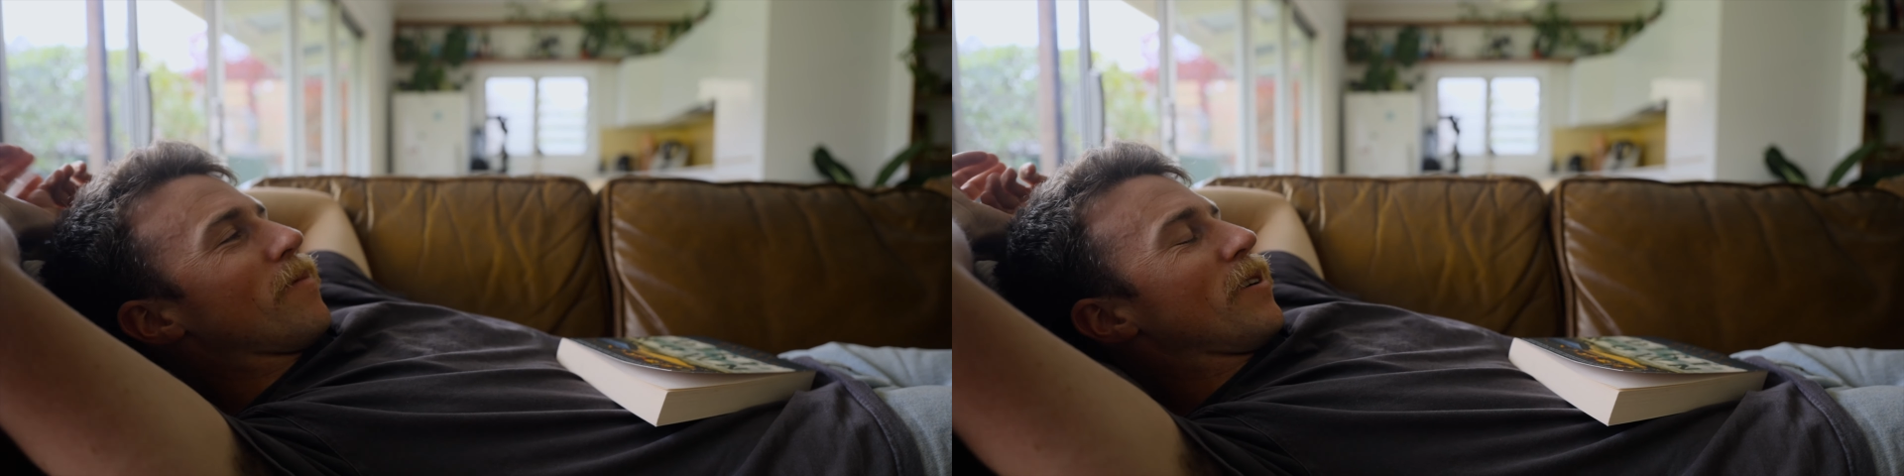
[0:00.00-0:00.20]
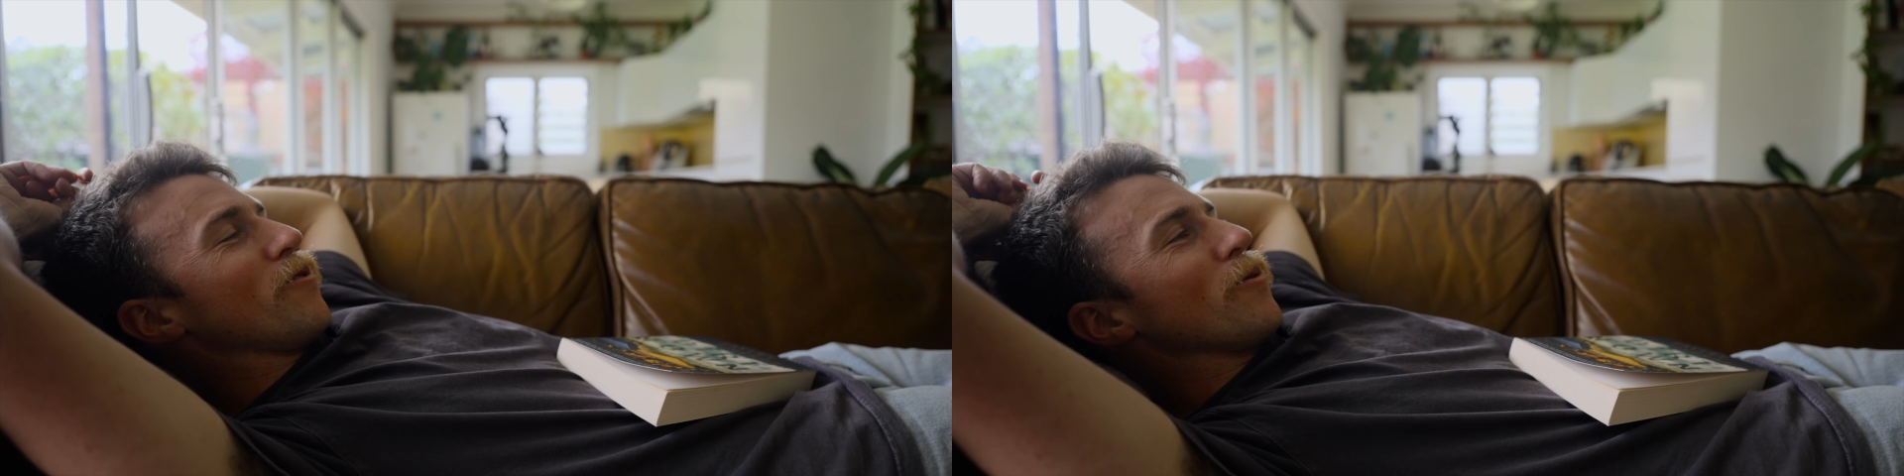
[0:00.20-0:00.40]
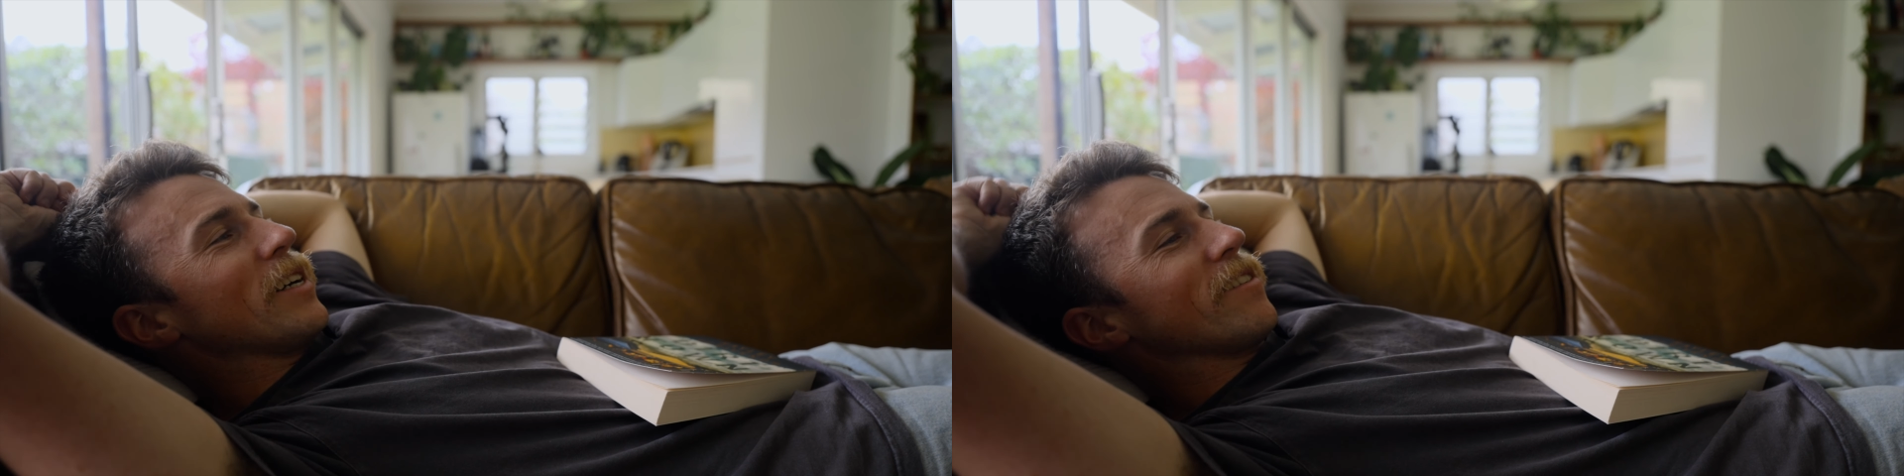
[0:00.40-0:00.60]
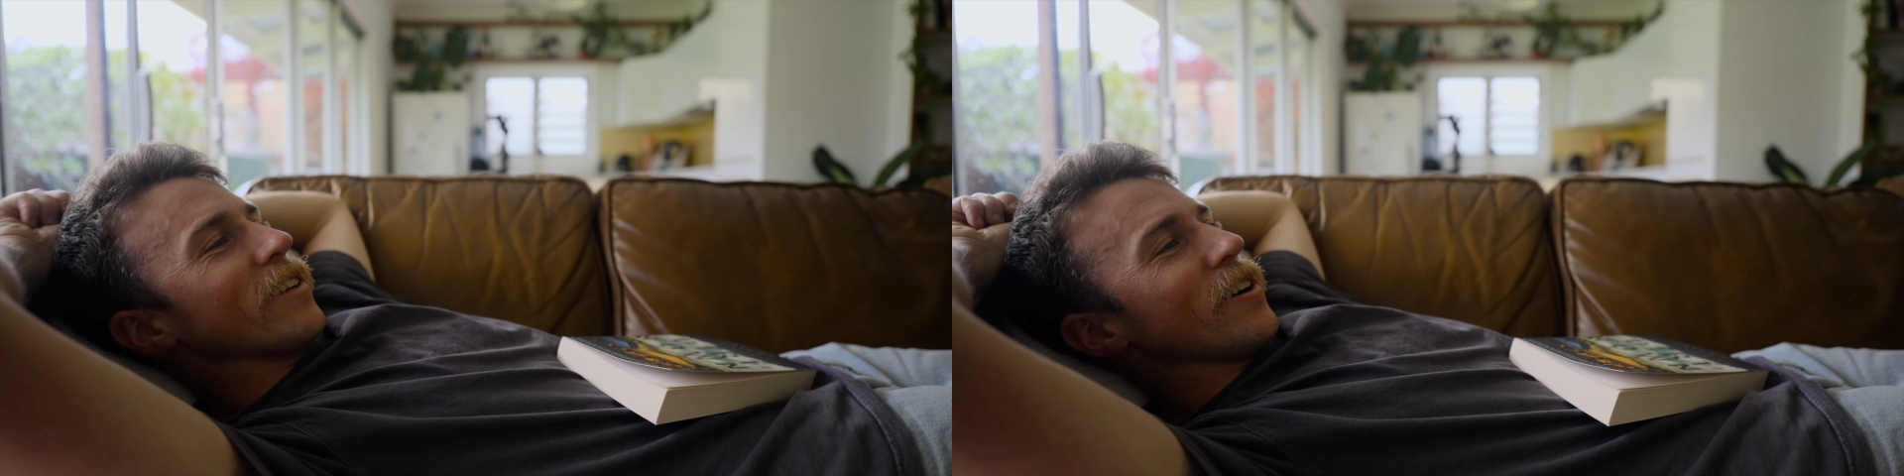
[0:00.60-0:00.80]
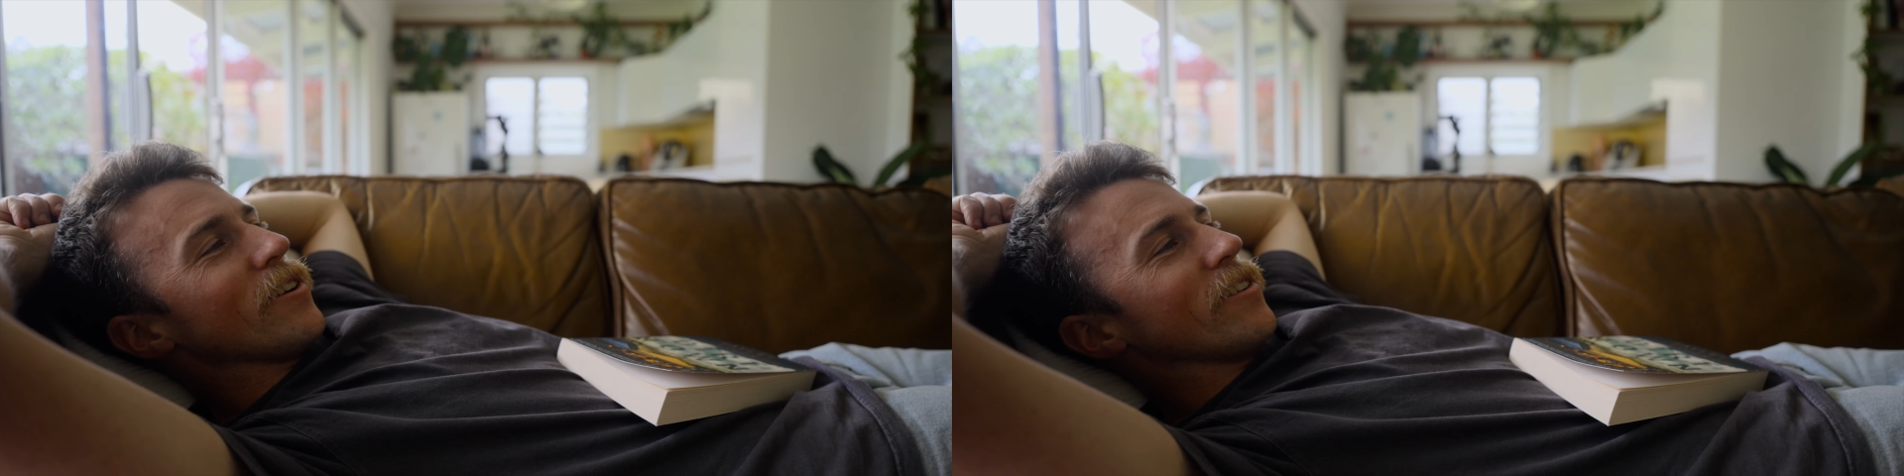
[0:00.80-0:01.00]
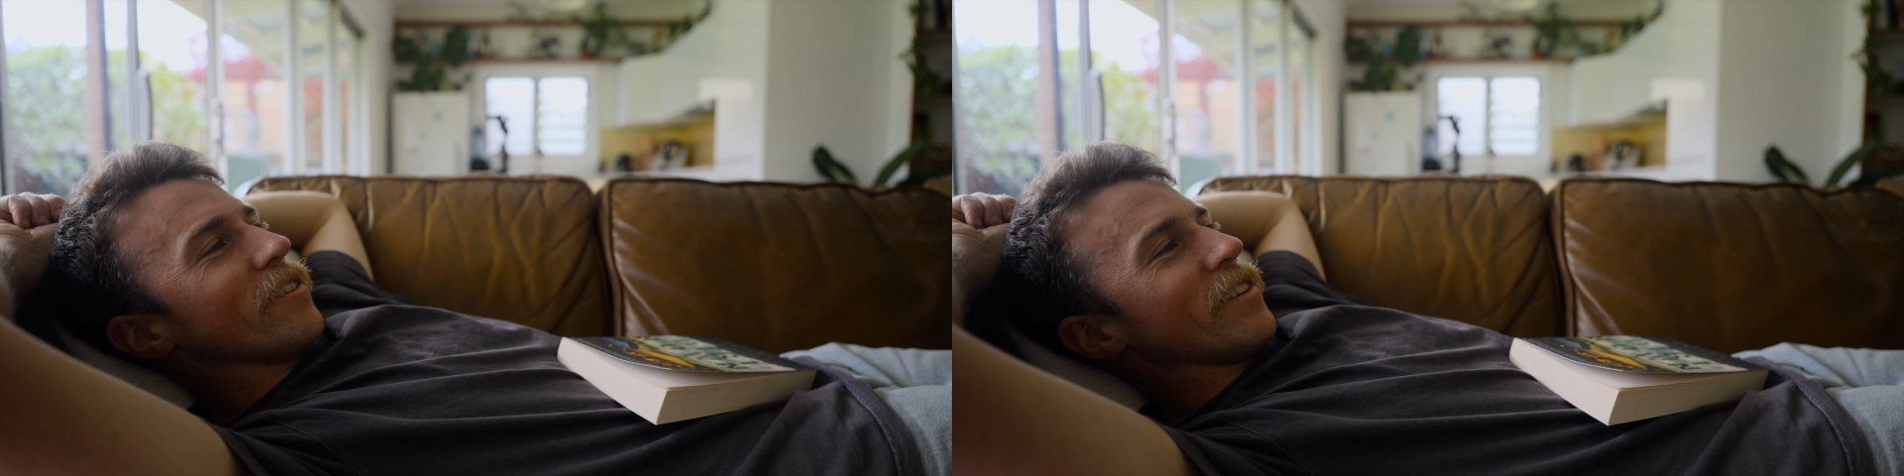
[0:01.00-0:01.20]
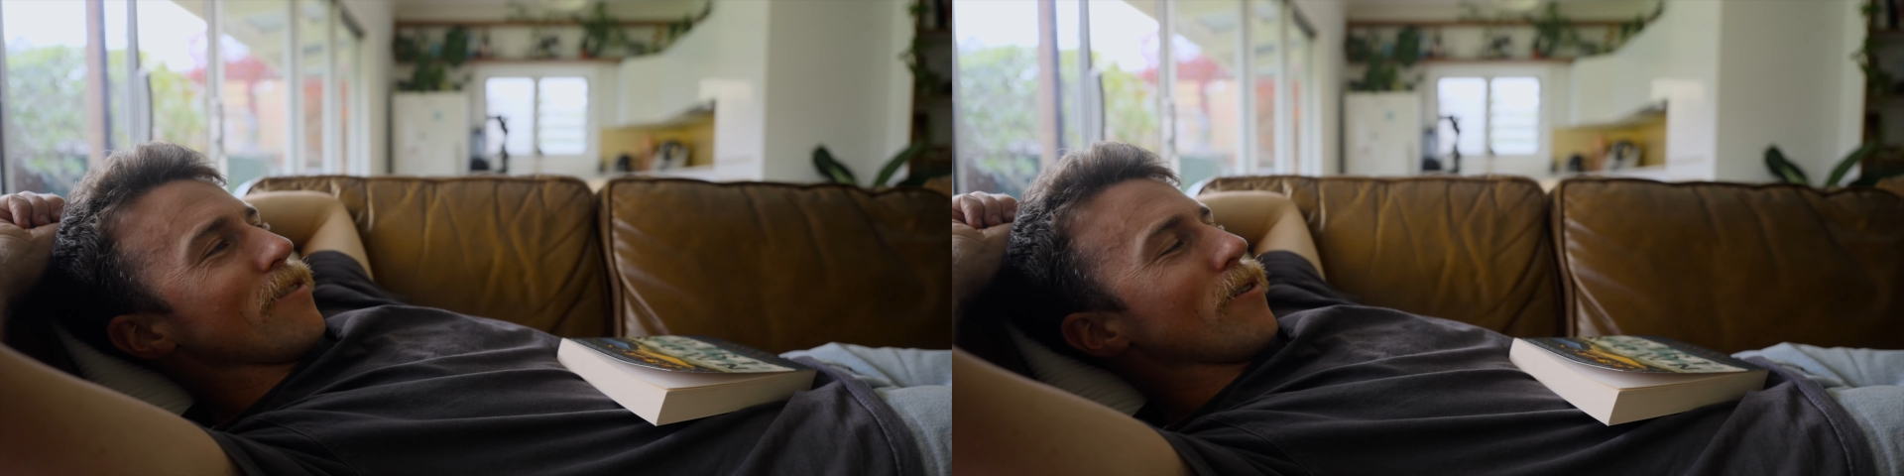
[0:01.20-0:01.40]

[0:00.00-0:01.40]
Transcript: a few weeks ago to see